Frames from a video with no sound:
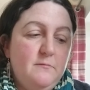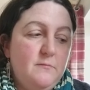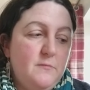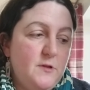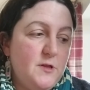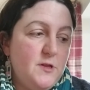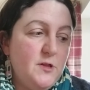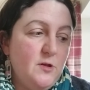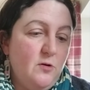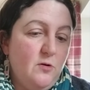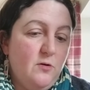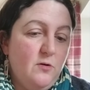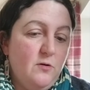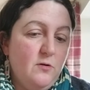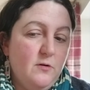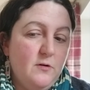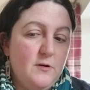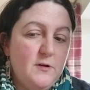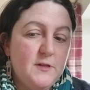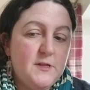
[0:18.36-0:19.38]

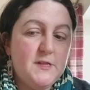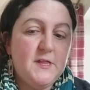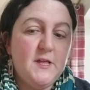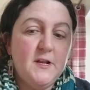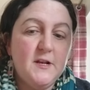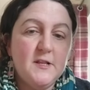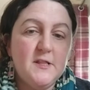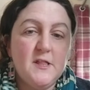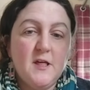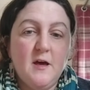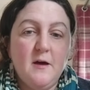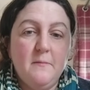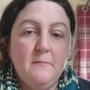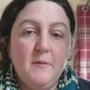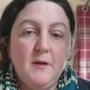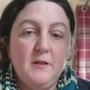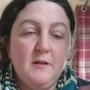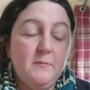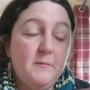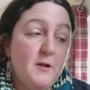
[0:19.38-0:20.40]
So since I'm
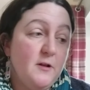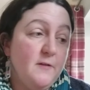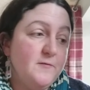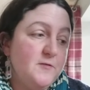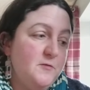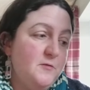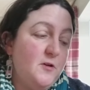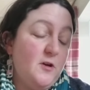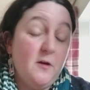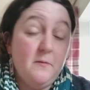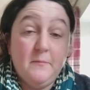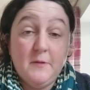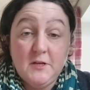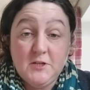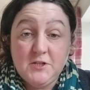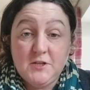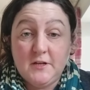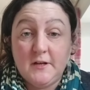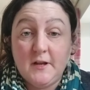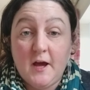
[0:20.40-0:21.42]
in the middle of doing a
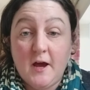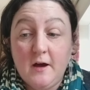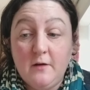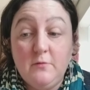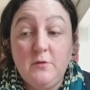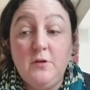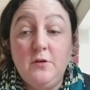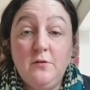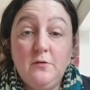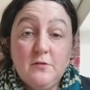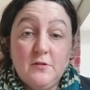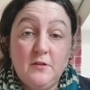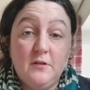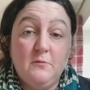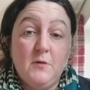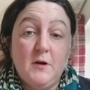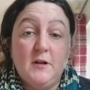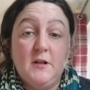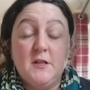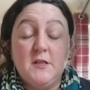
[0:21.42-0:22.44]
commission now using the
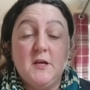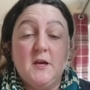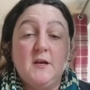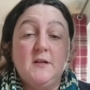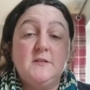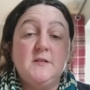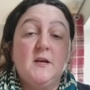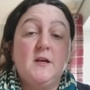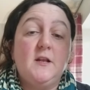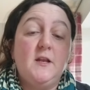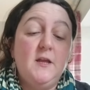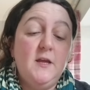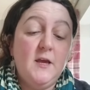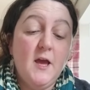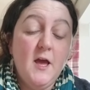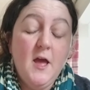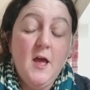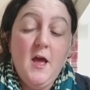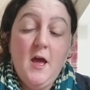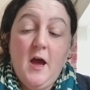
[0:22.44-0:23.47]
Cuerda Seca technique,
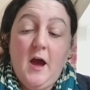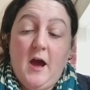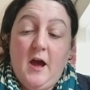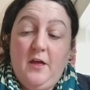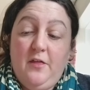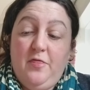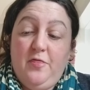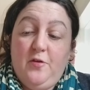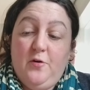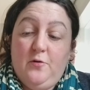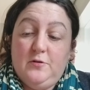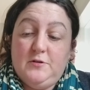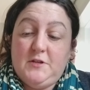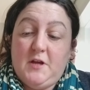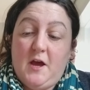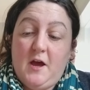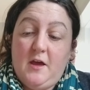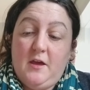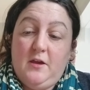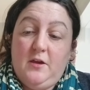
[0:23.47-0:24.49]
I thought
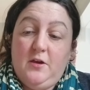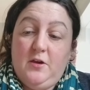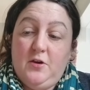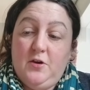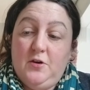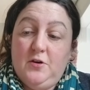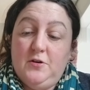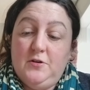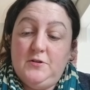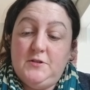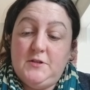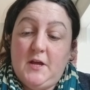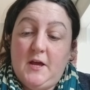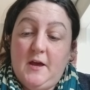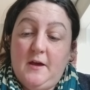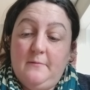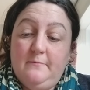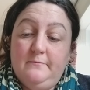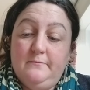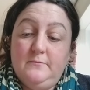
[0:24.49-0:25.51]
I could
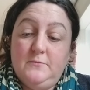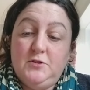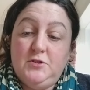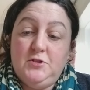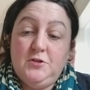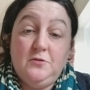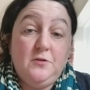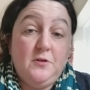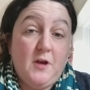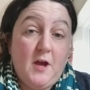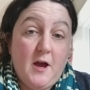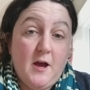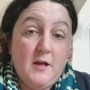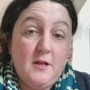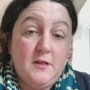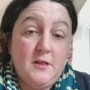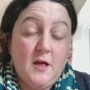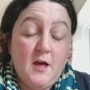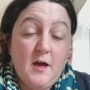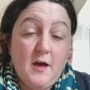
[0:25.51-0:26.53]
show you
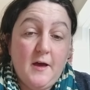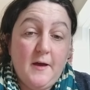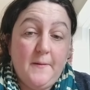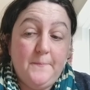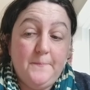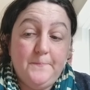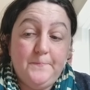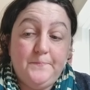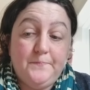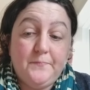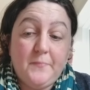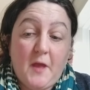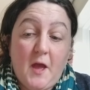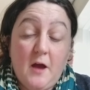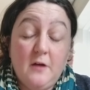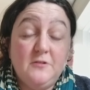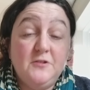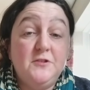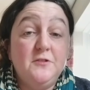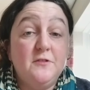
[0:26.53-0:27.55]
guys how
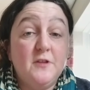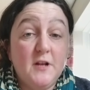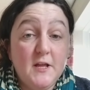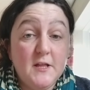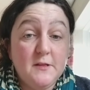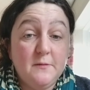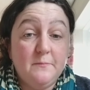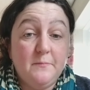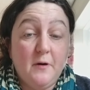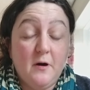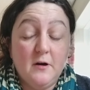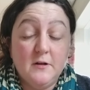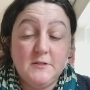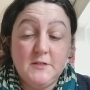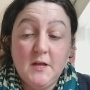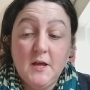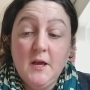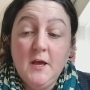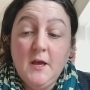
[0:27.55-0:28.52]
to do the glazing part.